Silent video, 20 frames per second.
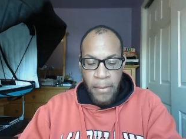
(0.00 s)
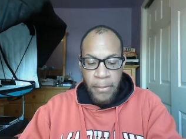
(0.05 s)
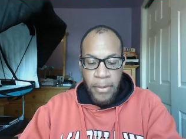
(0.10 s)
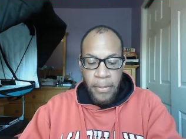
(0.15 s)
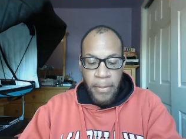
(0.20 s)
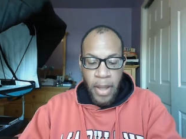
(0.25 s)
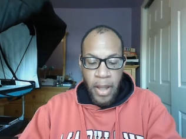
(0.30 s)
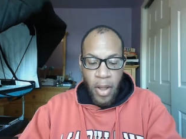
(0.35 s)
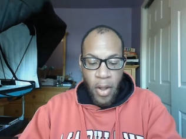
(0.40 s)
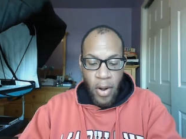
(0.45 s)
But
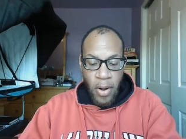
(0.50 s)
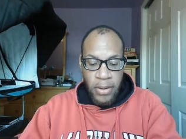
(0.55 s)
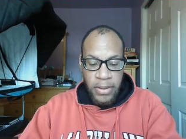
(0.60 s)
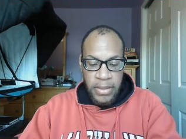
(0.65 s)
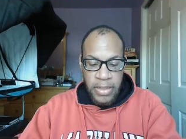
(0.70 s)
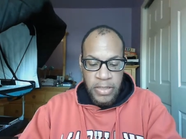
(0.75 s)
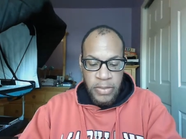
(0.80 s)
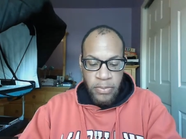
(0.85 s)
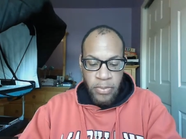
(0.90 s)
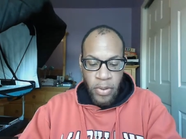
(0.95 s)
my heart
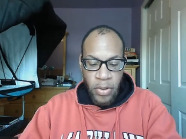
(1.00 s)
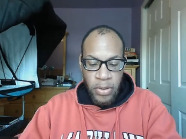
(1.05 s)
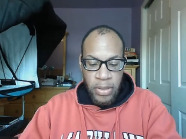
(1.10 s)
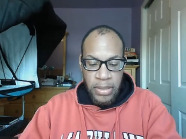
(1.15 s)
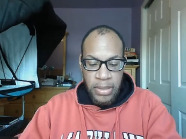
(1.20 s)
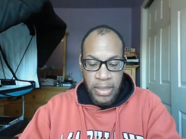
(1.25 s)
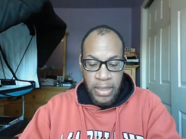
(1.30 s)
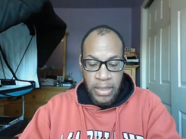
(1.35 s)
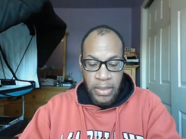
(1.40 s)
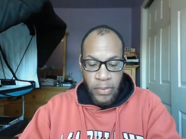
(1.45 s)
is
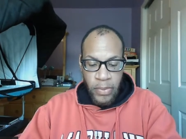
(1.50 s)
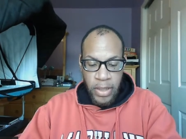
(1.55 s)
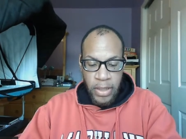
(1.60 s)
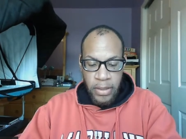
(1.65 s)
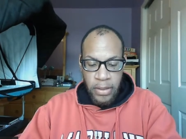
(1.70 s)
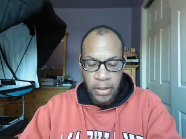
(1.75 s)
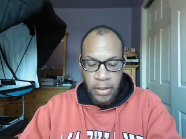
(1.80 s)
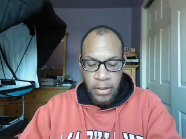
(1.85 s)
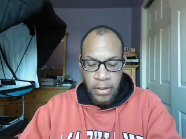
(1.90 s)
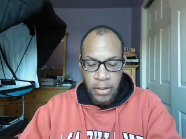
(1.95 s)
broken
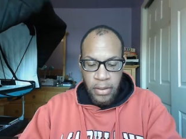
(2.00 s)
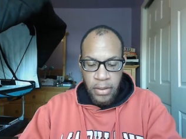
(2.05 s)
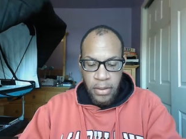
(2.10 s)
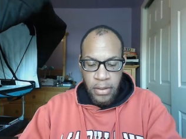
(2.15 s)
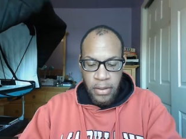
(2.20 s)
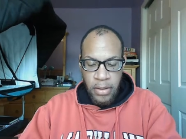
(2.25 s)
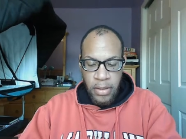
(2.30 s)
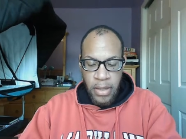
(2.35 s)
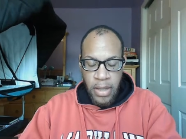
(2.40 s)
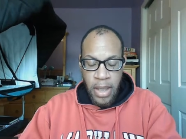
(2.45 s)
anyway.
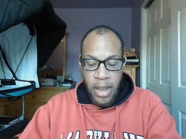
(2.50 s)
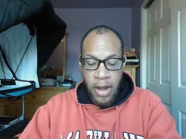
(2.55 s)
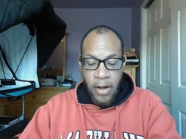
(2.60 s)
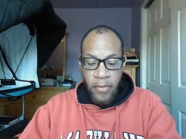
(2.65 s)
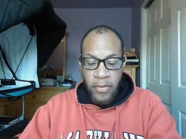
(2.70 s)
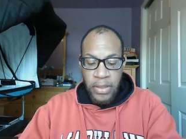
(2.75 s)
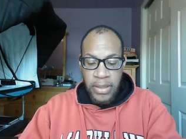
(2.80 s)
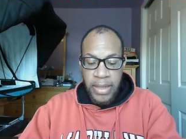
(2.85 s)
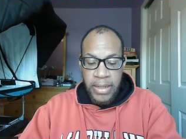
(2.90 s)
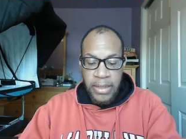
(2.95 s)
A
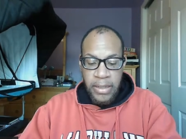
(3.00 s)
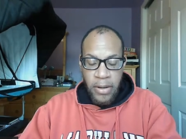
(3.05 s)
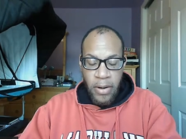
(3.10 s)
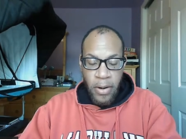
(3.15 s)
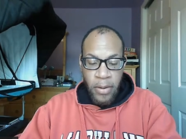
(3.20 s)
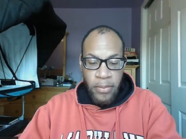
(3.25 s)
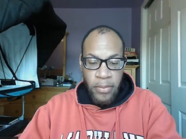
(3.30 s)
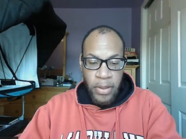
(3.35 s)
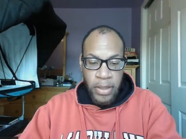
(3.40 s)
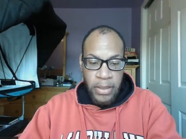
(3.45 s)
related
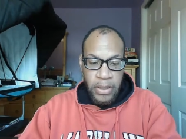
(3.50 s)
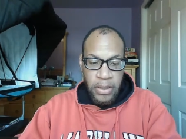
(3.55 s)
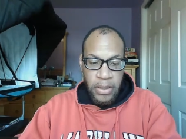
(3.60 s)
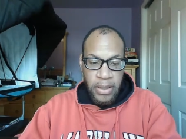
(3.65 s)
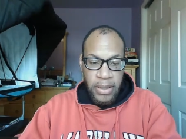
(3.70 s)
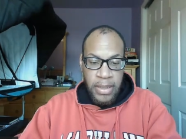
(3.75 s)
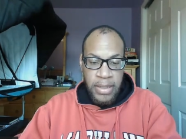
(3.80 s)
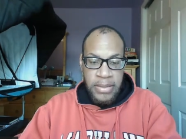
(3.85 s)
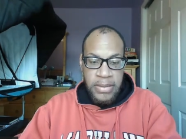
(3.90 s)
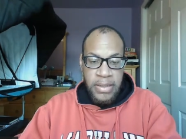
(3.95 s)
heartbreak
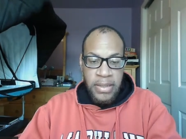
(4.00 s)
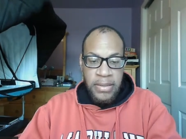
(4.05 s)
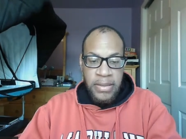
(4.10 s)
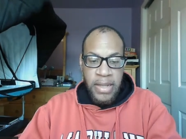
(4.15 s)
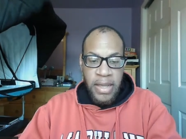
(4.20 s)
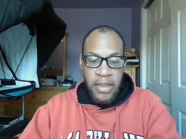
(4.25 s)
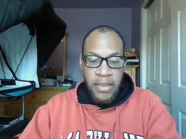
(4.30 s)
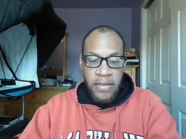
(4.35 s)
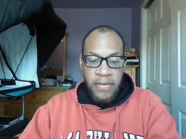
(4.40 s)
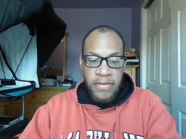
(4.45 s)
is the
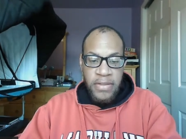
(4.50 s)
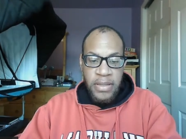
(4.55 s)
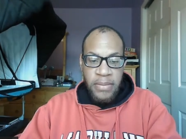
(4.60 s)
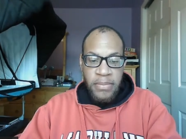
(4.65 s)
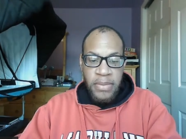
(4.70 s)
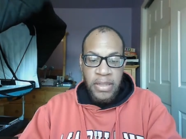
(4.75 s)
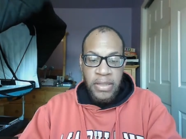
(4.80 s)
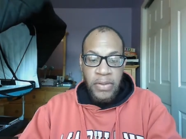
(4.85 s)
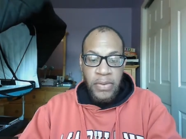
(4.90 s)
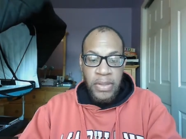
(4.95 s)
death of
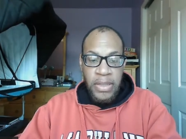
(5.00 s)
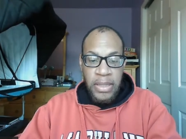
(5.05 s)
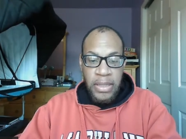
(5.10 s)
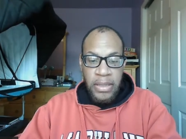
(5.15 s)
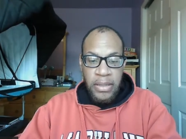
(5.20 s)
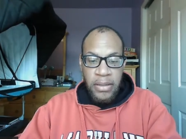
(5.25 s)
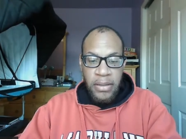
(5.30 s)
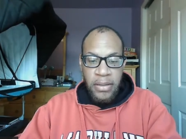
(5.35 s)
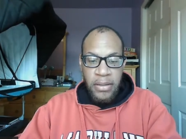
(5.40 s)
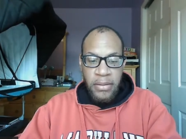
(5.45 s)
something
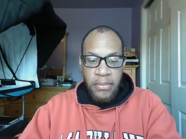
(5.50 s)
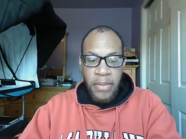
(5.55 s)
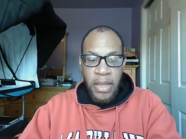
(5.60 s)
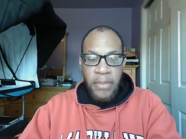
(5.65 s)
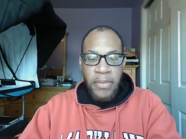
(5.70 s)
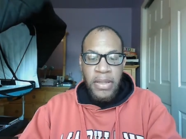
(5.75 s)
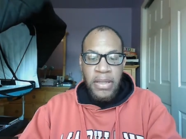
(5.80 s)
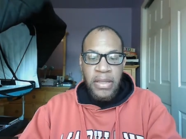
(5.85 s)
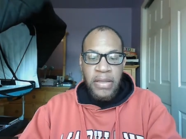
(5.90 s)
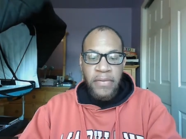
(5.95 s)
unique,
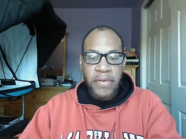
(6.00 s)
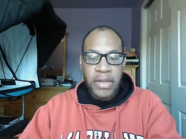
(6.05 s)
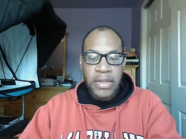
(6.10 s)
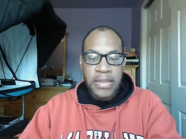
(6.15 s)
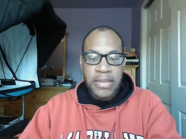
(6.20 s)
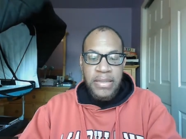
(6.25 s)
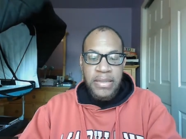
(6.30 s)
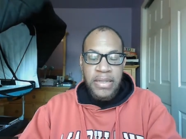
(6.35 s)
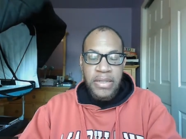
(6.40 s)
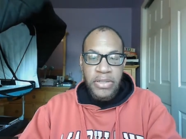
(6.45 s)
maybe even
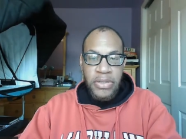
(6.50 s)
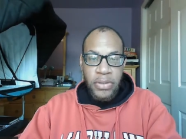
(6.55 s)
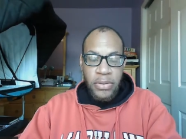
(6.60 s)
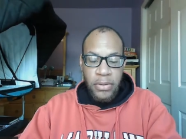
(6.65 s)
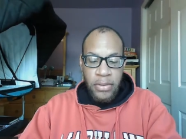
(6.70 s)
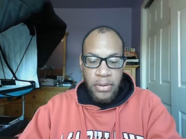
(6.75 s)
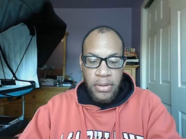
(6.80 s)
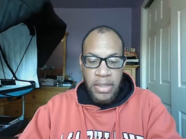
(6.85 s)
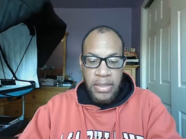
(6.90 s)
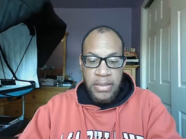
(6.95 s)

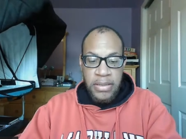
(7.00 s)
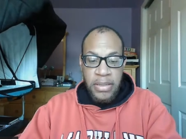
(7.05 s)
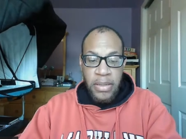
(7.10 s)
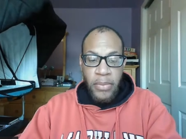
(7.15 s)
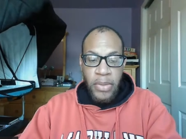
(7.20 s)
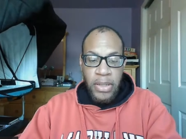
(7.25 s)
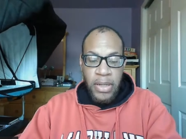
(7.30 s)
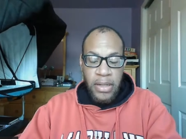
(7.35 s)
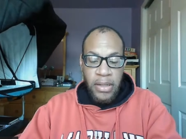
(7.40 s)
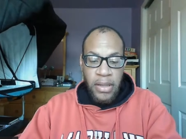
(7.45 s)
essential, in
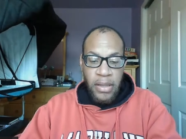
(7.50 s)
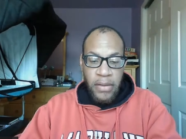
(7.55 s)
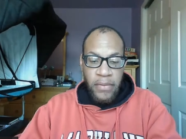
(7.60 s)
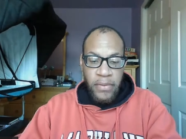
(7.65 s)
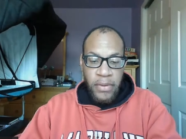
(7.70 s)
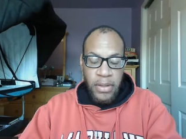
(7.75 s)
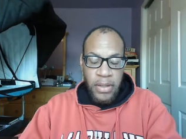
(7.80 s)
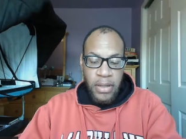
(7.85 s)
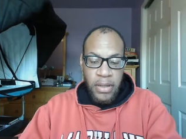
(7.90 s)
someone I love.